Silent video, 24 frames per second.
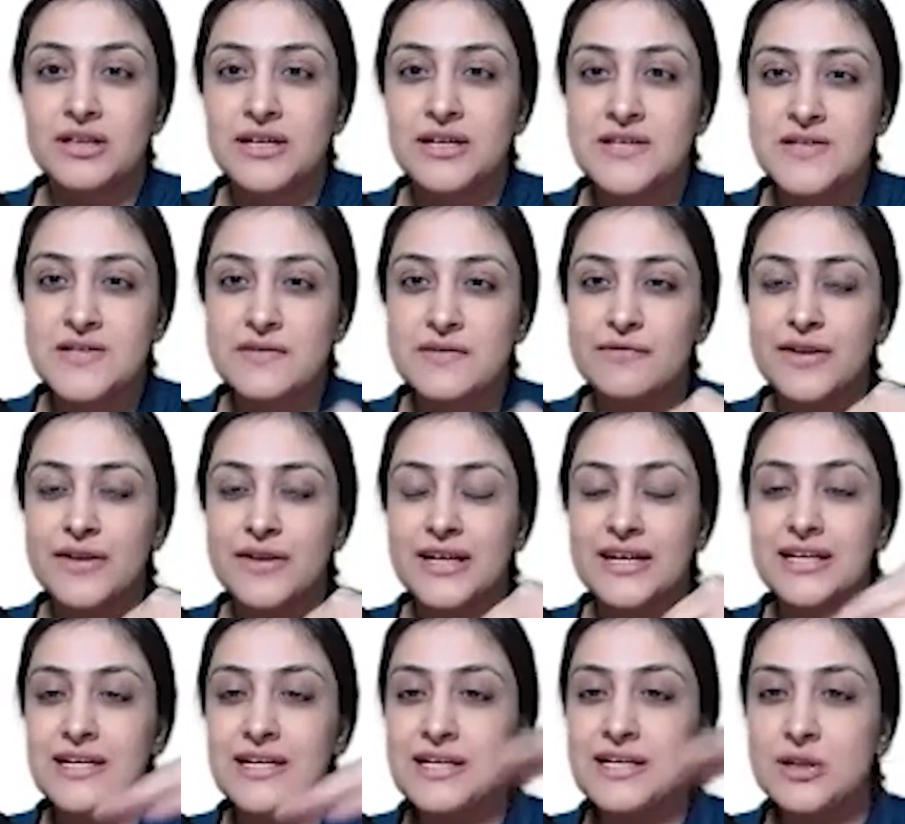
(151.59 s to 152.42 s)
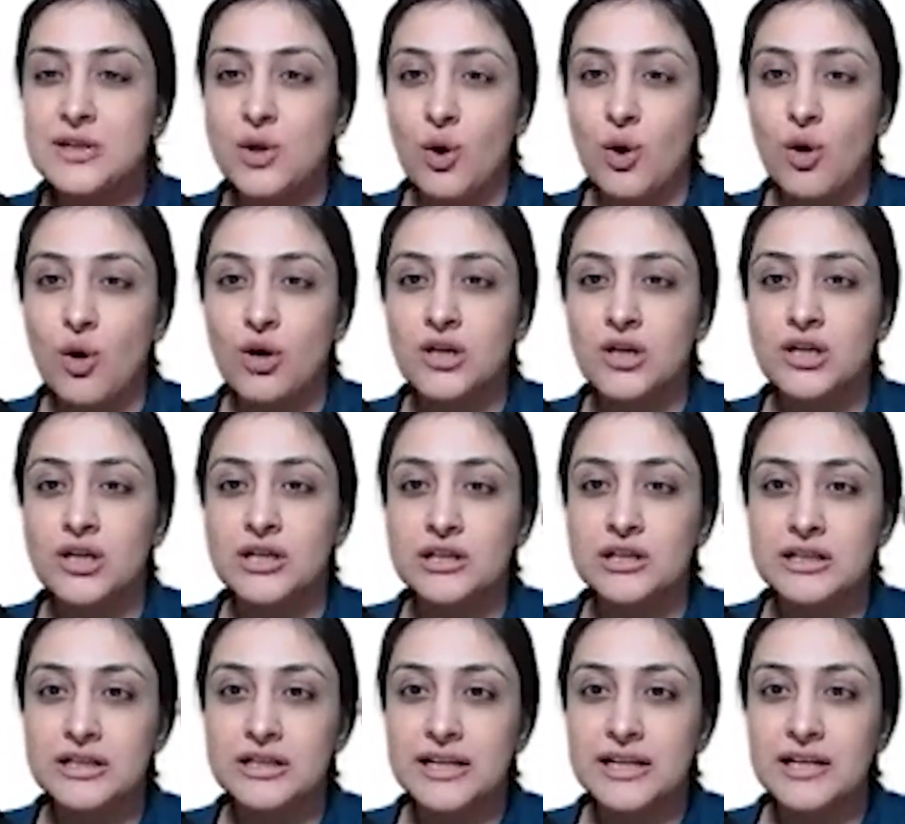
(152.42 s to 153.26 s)
is a very long
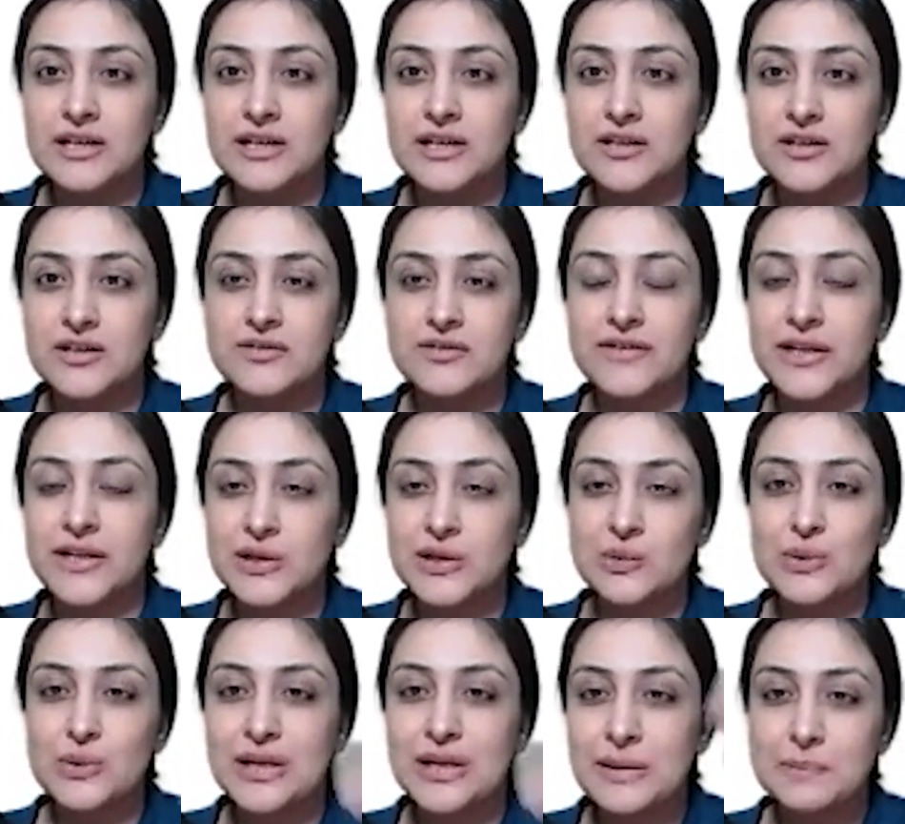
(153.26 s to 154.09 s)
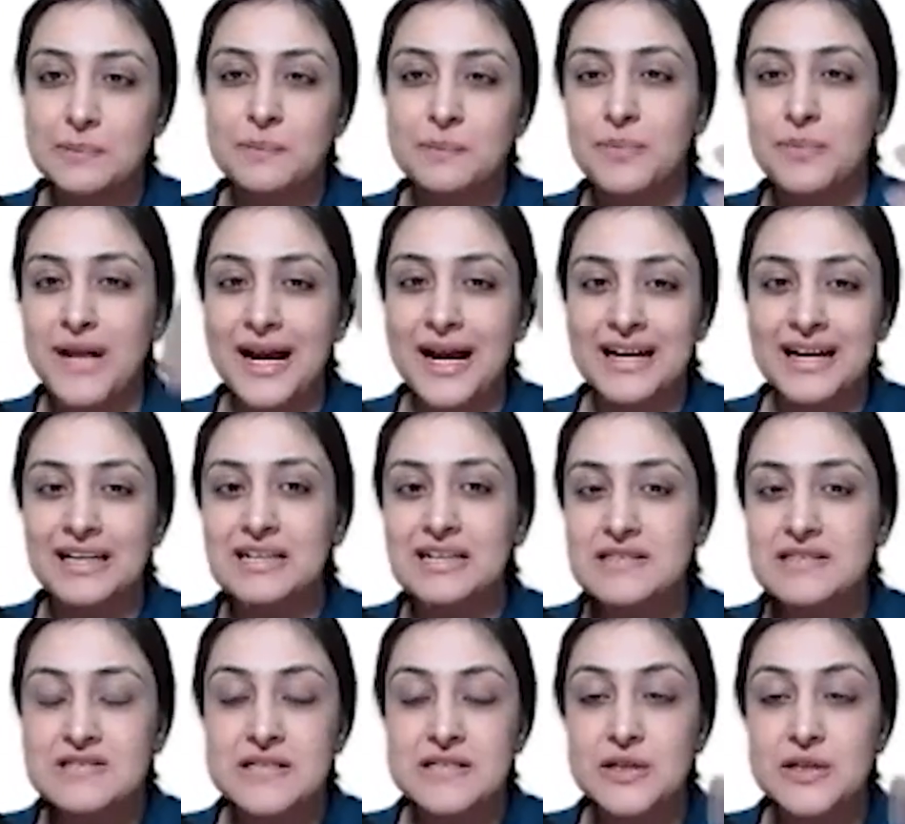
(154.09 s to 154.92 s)
learning curve and you keep
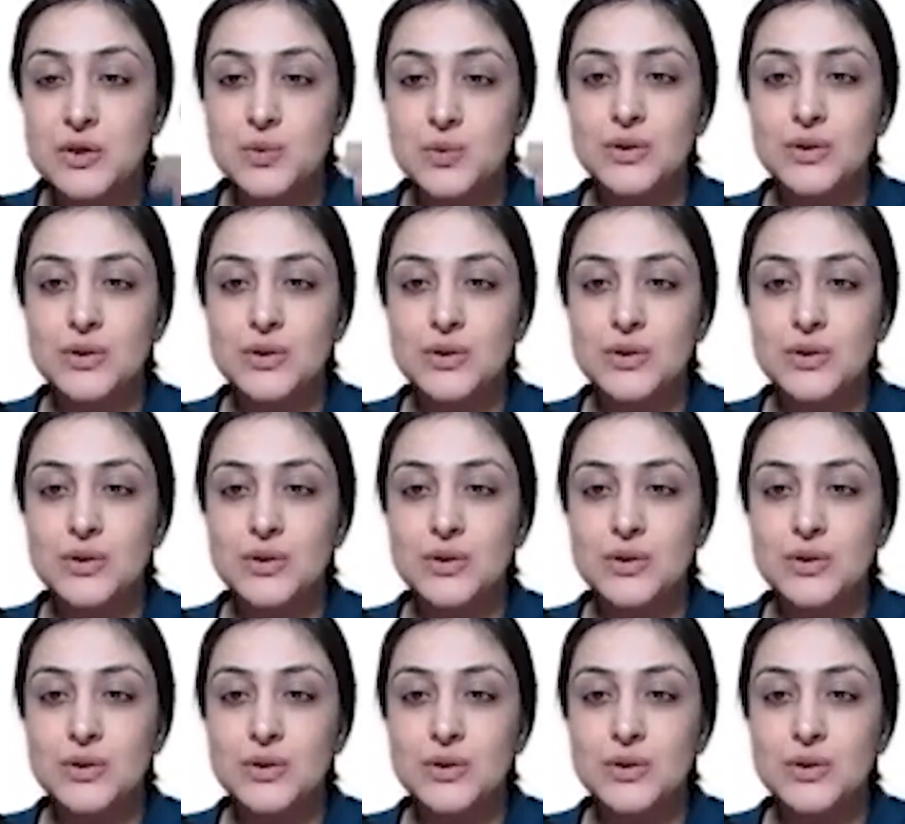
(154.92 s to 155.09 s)
practicing,